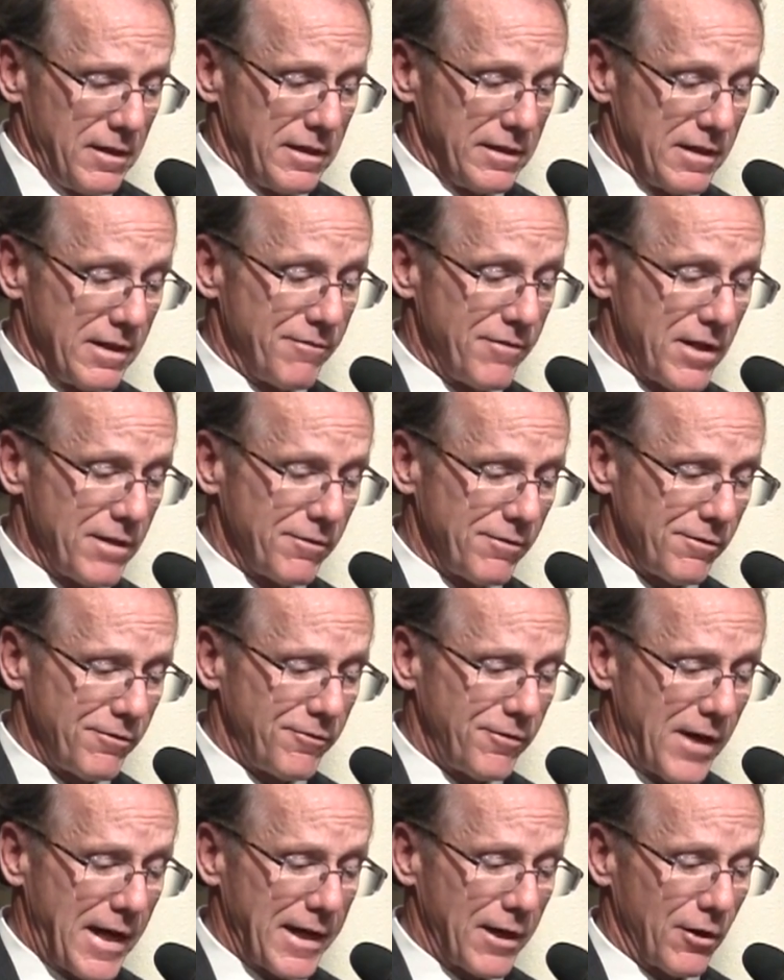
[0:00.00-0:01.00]
In the event
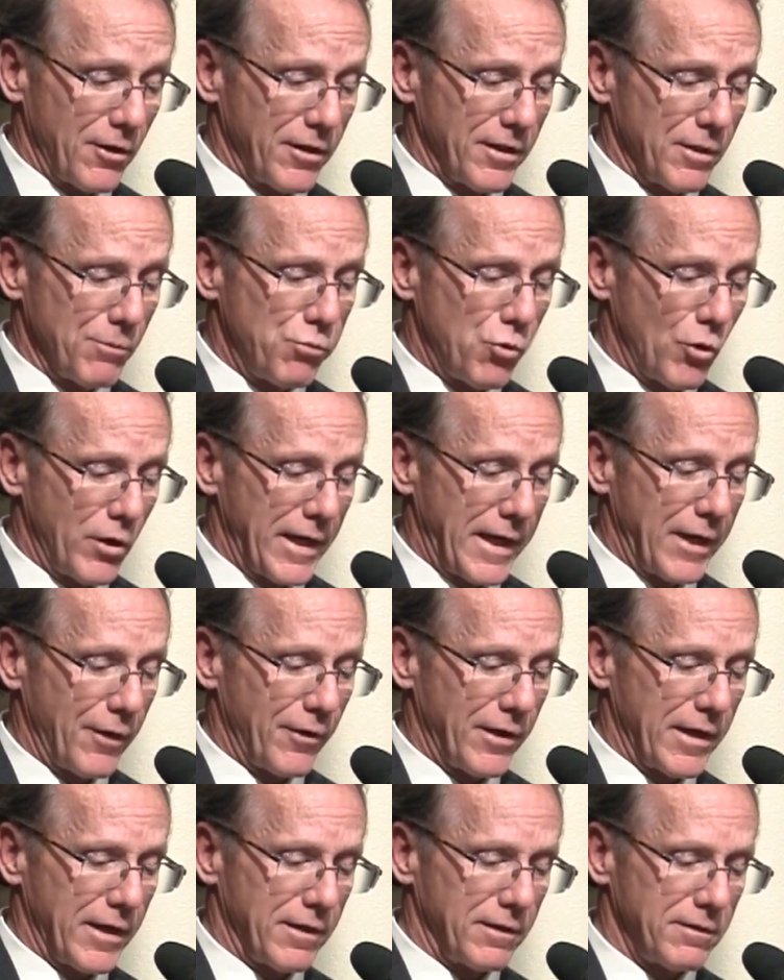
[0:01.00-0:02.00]
of a fire in the port
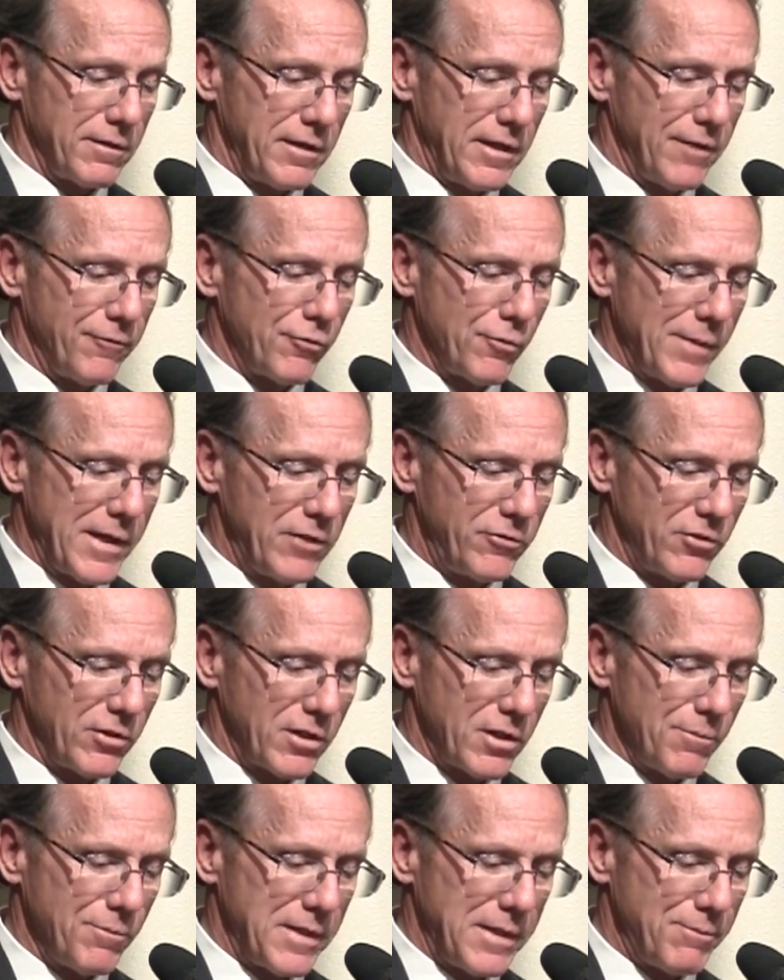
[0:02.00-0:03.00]
area,
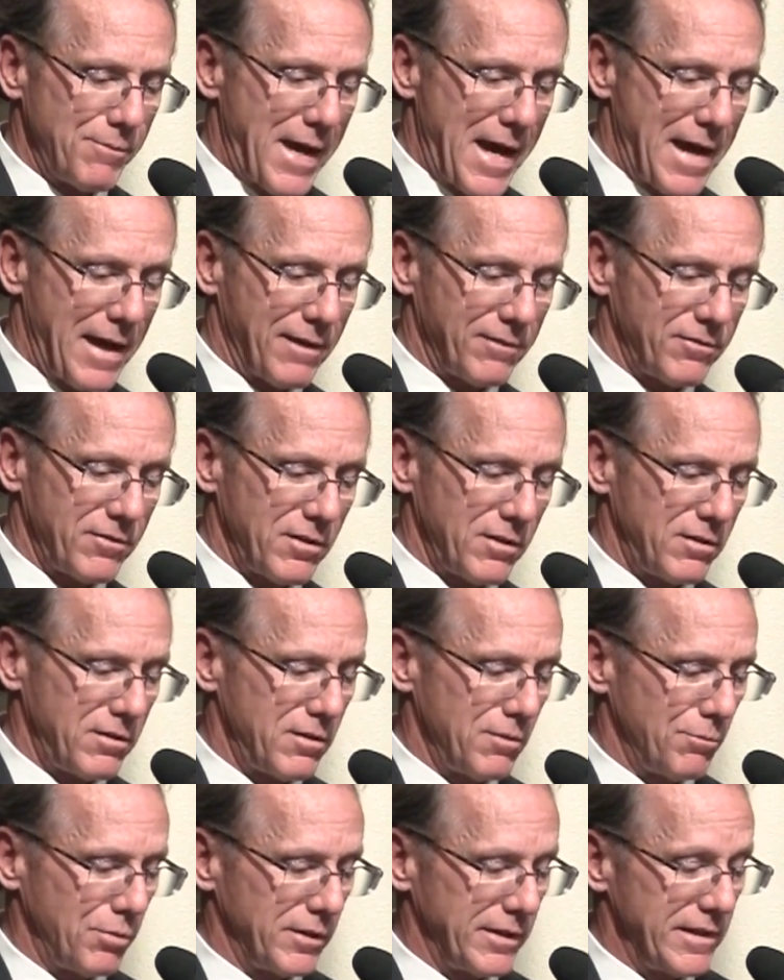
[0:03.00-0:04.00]
information can be passed
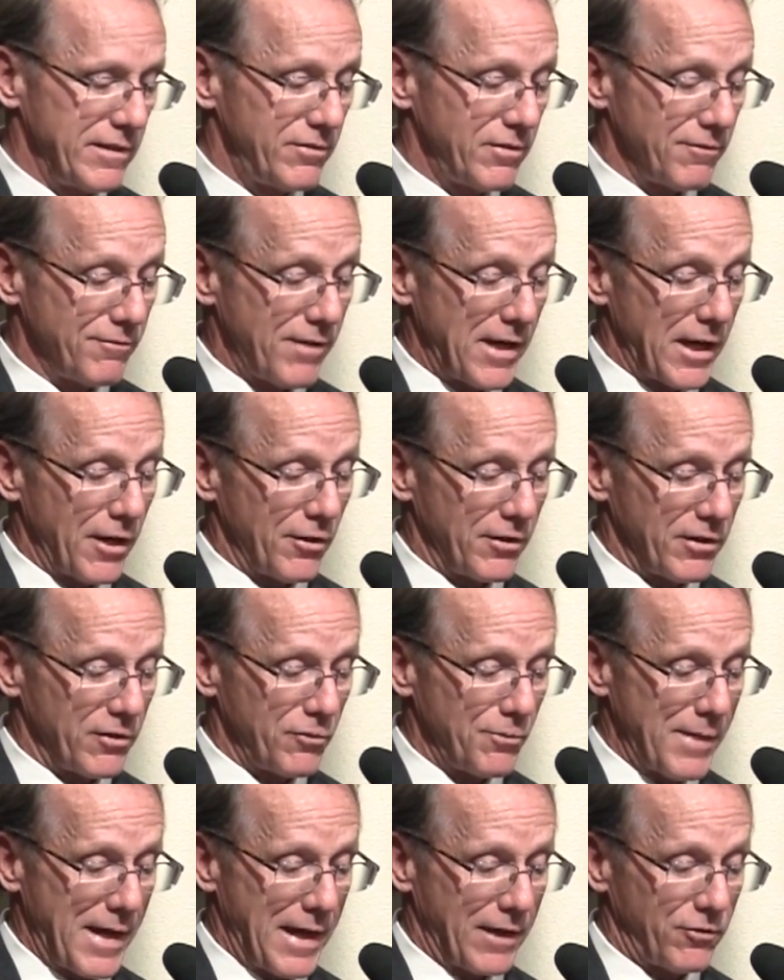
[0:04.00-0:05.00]
to police and fire
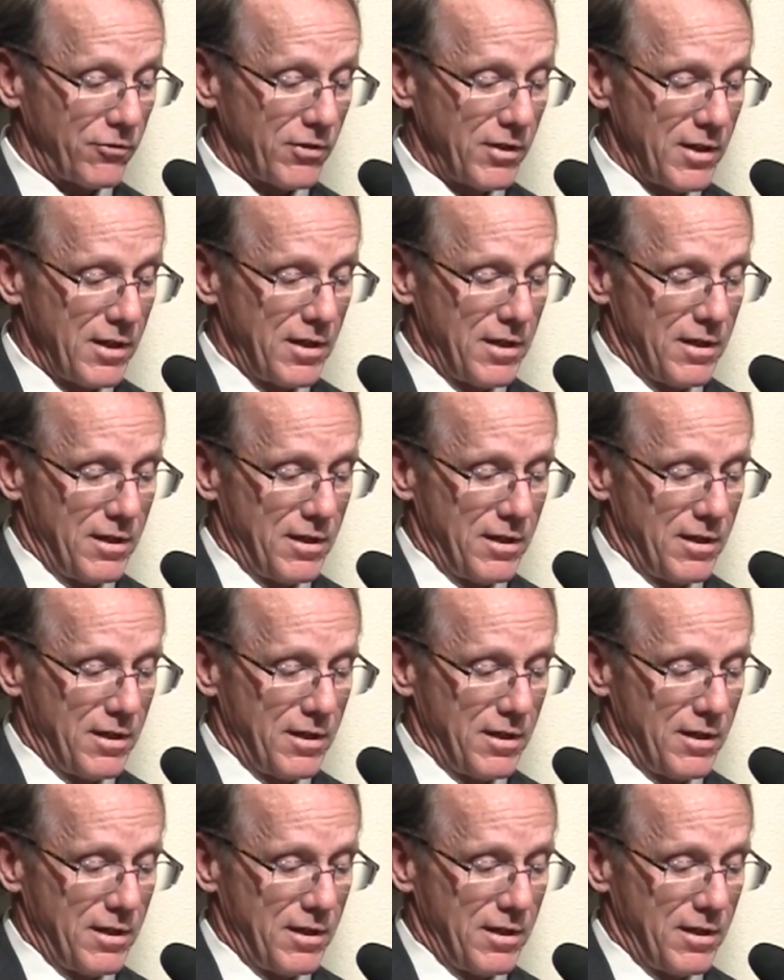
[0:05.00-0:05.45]
dispatch.